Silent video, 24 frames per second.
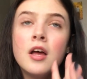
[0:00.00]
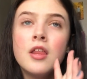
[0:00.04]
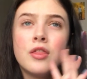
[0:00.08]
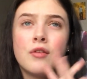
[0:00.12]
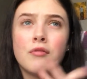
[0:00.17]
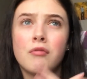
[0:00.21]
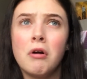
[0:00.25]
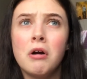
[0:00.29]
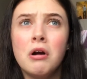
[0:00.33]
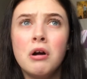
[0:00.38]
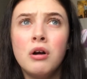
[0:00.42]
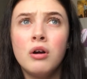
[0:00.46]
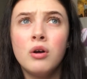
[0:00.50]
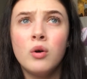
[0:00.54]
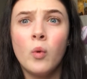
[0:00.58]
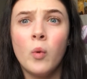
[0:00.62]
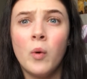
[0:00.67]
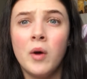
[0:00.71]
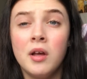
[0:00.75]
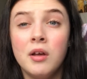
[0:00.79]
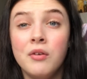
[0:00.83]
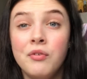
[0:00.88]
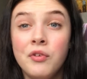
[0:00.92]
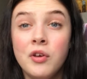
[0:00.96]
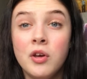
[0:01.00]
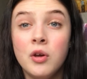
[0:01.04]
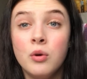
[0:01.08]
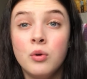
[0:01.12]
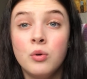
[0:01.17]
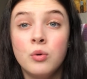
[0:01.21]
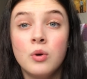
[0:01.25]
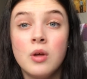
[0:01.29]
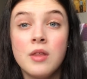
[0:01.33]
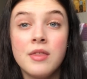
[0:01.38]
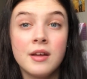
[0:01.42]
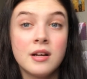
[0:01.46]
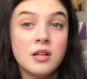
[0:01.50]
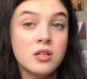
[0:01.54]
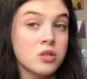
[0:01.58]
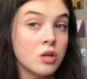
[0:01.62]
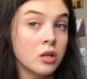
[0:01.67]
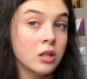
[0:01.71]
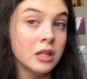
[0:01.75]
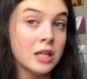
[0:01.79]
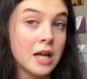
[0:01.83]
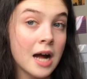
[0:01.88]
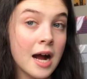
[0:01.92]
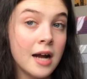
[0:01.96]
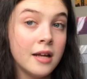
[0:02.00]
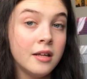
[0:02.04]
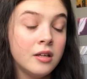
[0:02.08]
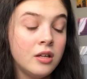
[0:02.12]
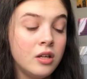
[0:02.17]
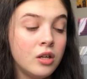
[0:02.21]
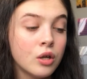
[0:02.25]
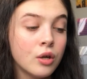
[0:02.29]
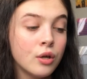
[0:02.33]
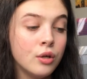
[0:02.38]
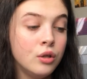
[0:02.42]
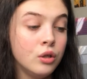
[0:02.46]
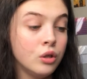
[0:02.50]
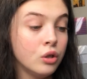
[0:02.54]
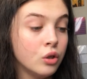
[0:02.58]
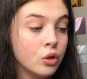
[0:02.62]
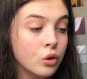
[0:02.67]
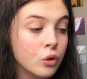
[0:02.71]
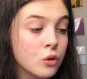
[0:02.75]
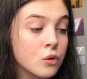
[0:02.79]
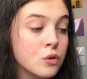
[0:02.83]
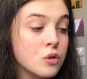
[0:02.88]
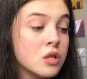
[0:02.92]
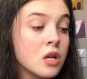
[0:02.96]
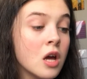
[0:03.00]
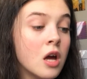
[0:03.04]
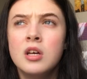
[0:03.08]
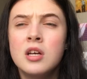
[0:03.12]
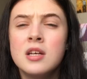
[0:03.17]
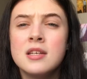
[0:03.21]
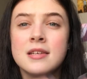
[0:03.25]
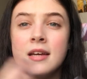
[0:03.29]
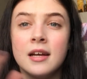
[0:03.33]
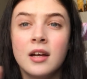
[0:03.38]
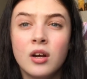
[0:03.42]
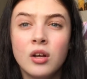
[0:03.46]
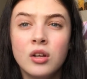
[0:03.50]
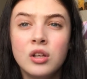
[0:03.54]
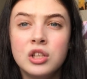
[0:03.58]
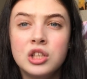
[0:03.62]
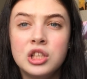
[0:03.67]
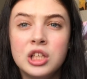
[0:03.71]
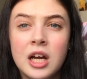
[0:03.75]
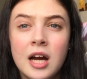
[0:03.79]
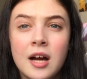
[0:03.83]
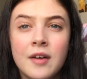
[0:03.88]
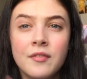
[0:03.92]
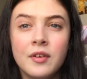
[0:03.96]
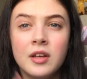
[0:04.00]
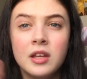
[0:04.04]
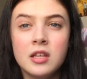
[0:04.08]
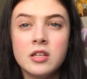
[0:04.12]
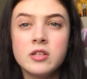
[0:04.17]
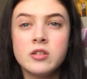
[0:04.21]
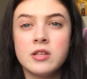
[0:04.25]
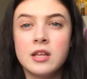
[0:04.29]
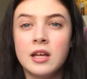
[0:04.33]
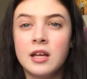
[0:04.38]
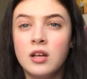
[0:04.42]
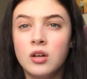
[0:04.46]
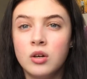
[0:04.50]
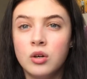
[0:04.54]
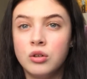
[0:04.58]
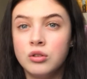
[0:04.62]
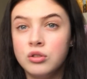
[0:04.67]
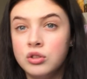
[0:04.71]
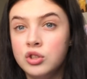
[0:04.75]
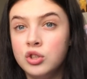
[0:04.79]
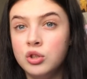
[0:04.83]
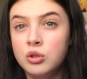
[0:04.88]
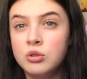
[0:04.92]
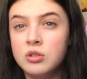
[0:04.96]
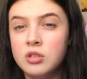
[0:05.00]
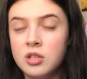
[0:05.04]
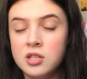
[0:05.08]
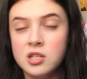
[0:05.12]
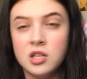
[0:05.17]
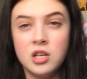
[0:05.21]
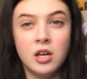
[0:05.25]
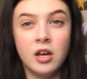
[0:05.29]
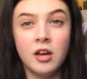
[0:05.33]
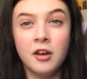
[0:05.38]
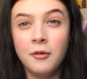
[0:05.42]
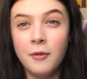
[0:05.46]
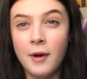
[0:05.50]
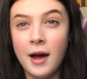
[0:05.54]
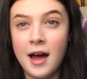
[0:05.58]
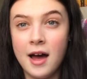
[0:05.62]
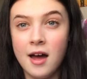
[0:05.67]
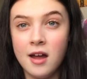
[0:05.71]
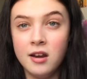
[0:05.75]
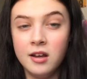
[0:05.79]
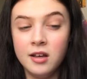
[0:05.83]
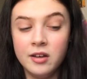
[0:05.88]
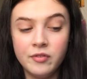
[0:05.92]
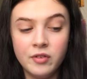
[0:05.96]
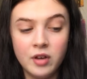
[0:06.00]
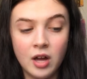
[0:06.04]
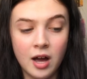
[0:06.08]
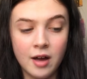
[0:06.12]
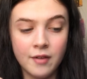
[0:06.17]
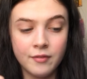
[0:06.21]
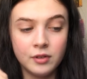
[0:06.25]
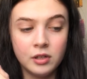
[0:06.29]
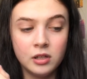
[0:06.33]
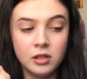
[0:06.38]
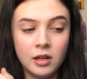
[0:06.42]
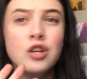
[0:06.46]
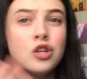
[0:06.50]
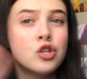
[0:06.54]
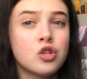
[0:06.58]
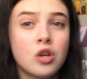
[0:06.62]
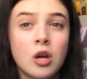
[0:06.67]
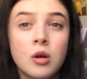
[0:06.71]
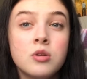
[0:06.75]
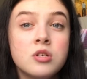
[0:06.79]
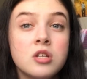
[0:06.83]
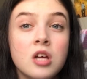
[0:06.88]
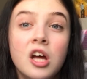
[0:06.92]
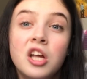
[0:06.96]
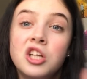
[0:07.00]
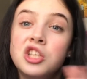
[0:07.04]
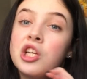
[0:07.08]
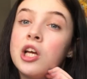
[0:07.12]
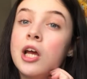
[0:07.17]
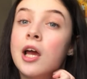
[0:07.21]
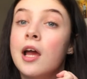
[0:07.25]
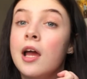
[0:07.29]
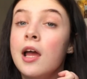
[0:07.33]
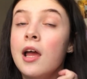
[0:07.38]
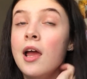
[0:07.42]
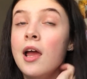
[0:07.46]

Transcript: there are quite a few things online that you can use. Psychology have like this thing called Tutor to You, and if you haven't, just go search it.